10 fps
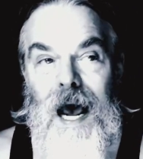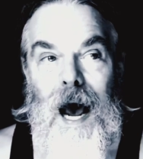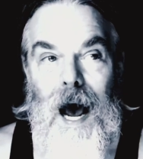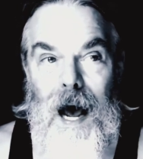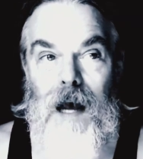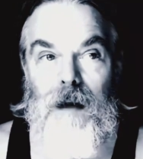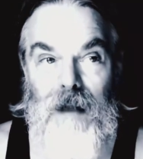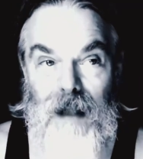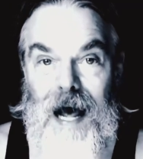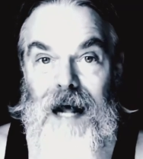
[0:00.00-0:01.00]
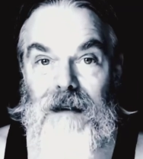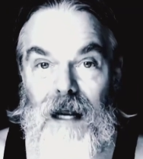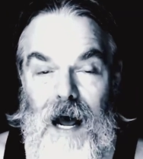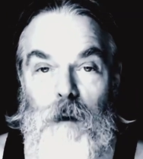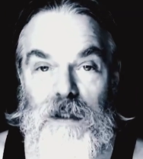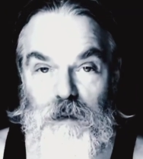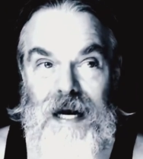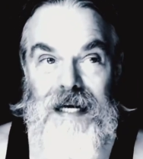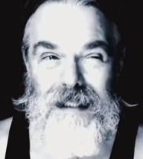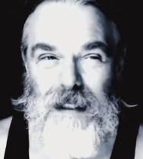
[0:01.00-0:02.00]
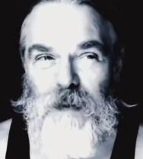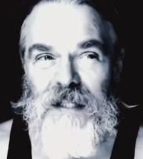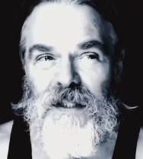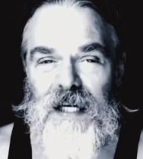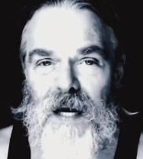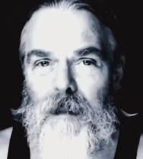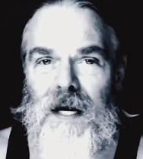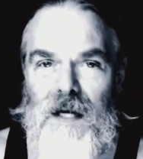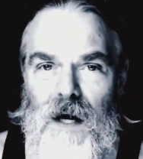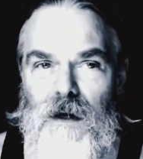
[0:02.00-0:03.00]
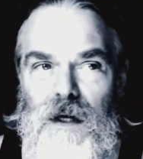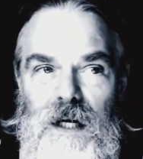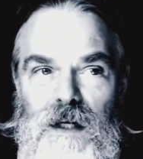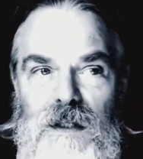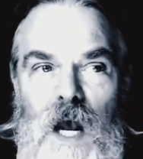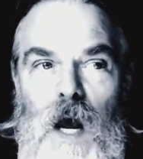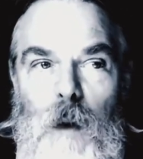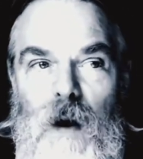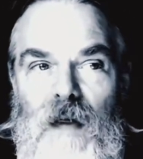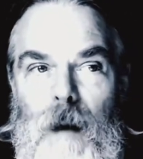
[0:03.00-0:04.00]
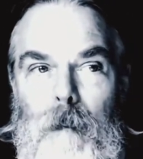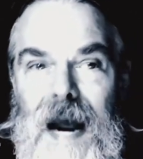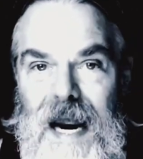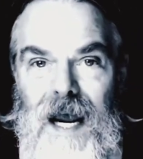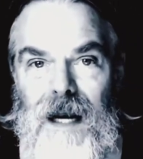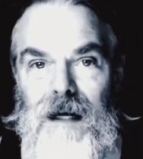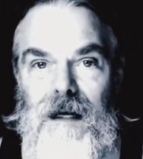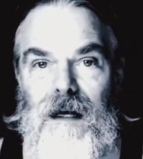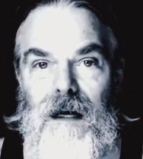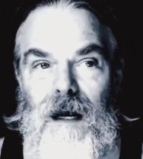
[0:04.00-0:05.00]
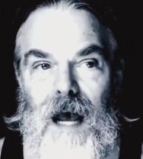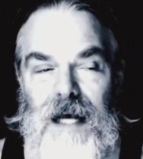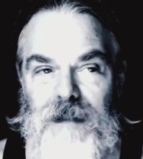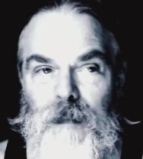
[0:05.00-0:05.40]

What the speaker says: I am glad that I was raised, especially in my younger years, with a man as my